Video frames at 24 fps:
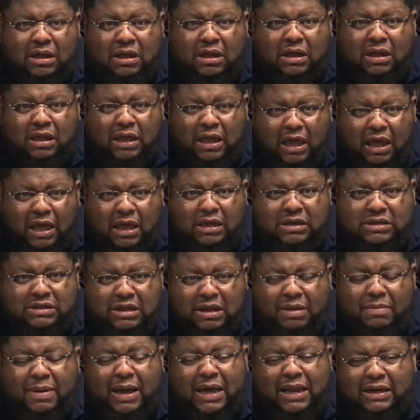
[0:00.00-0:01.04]
Yeah,
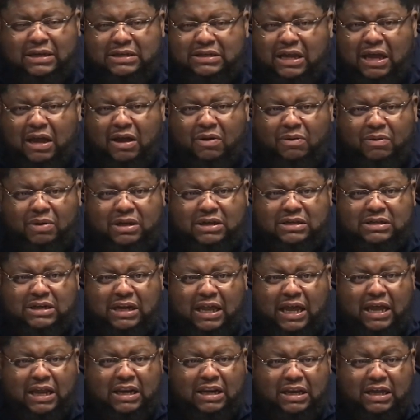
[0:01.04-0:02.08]
somebody's always
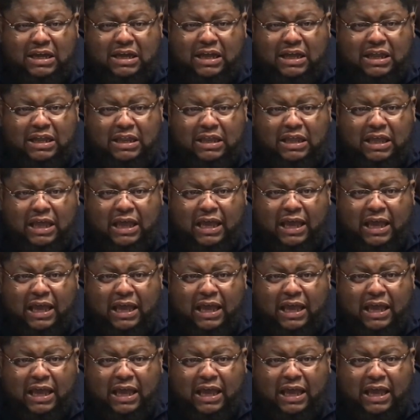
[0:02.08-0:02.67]
looking,